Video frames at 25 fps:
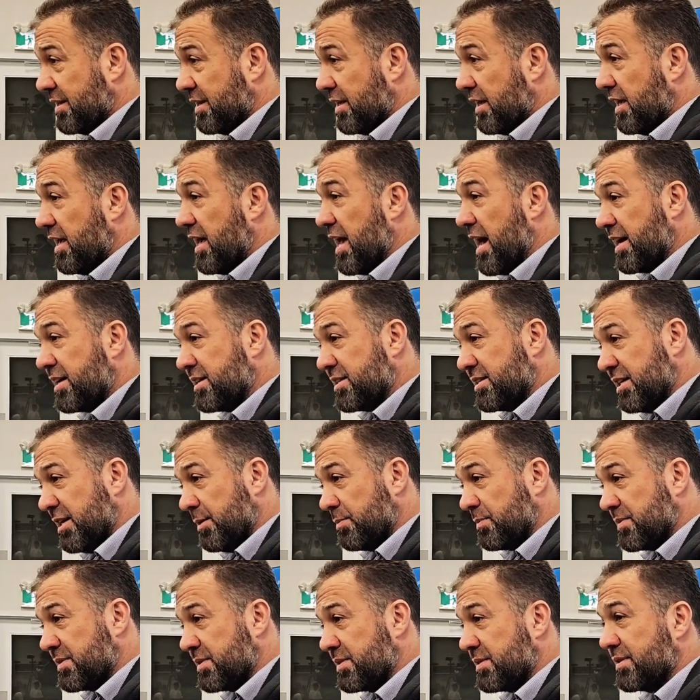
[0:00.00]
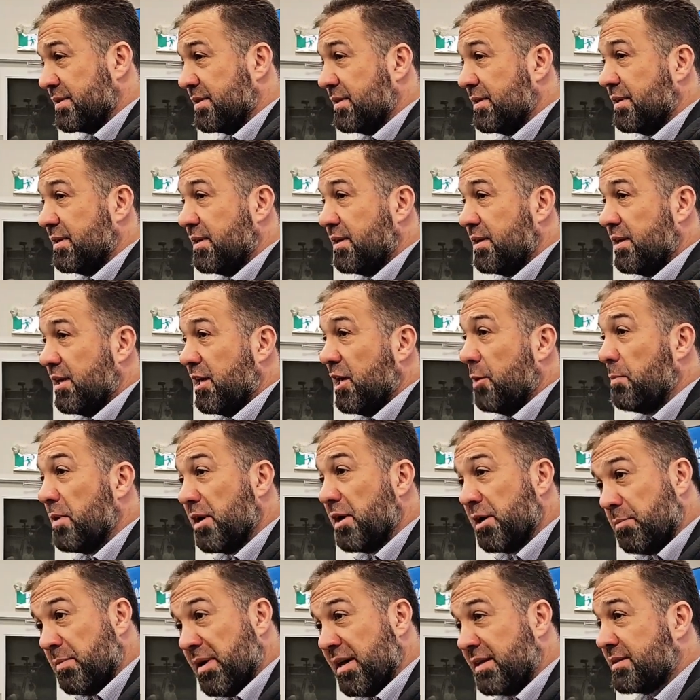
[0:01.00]
He accepts, He
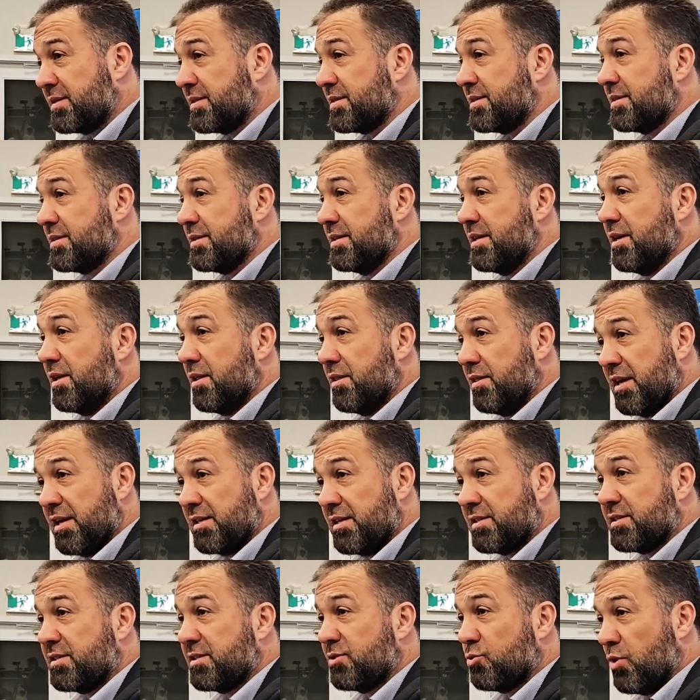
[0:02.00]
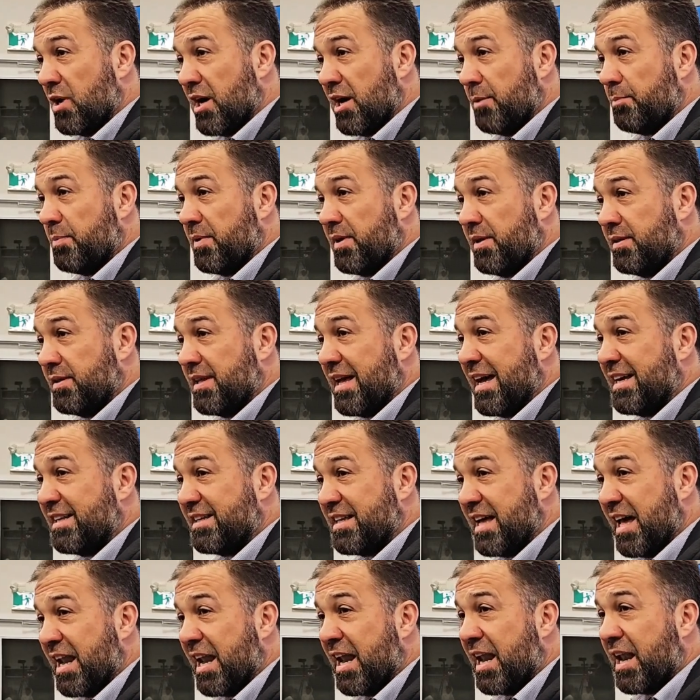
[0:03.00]
permits this to happen
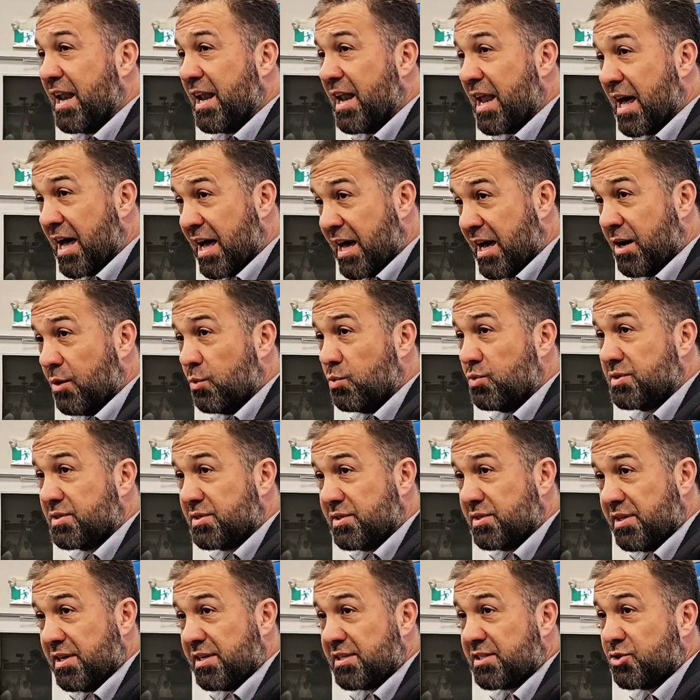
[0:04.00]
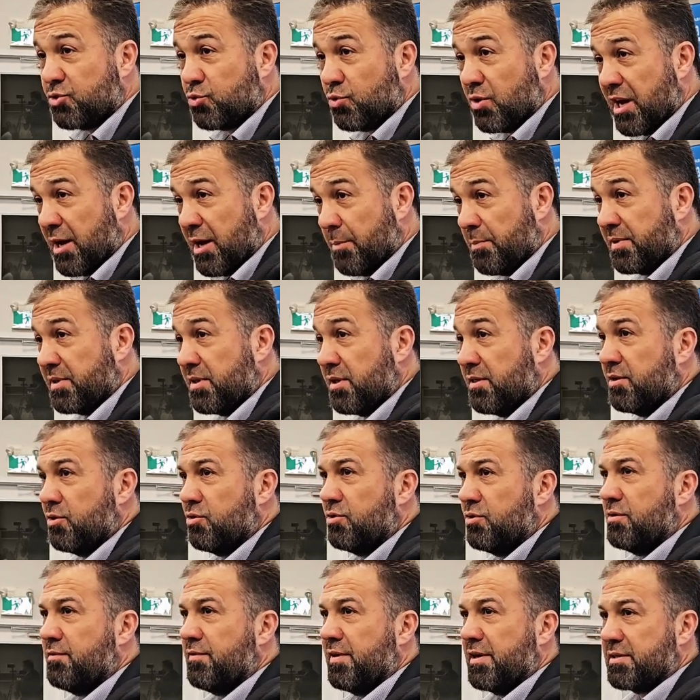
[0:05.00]
and allows this to happen in the
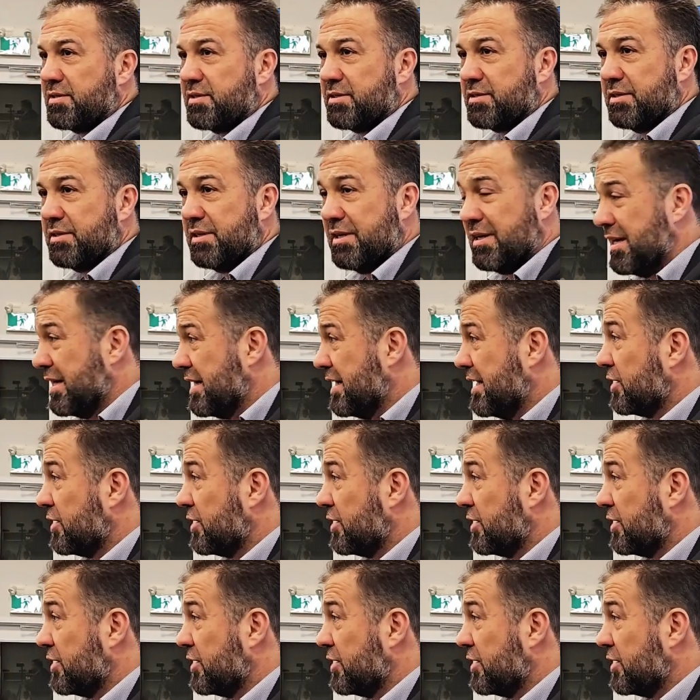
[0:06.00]
universe?